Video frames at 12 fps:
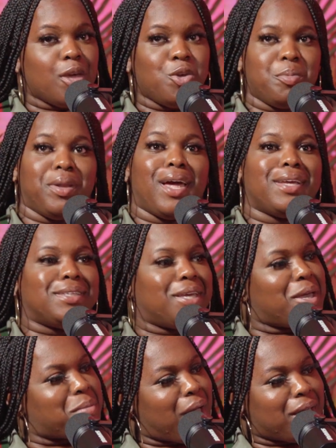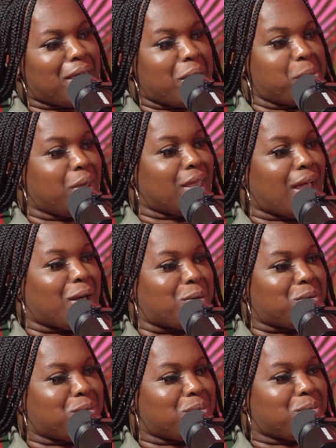be like, damn, I can't even get
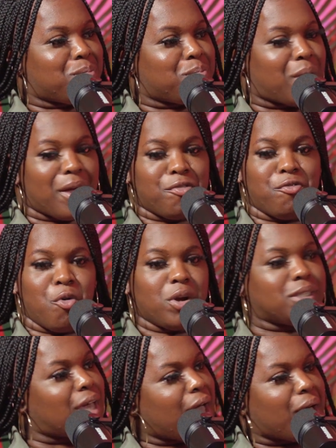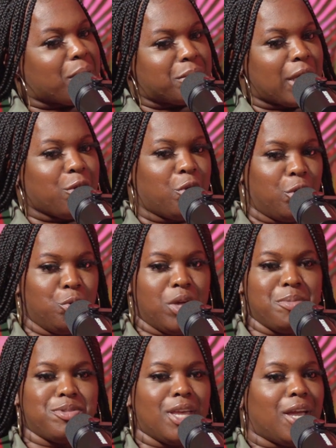out. Like 4 times. Like, you
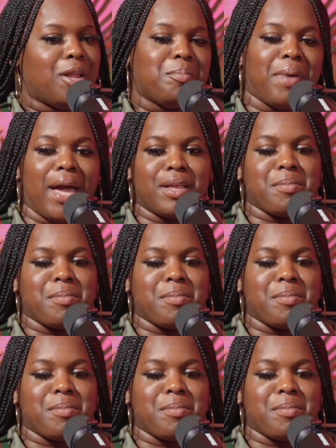keep seeing them back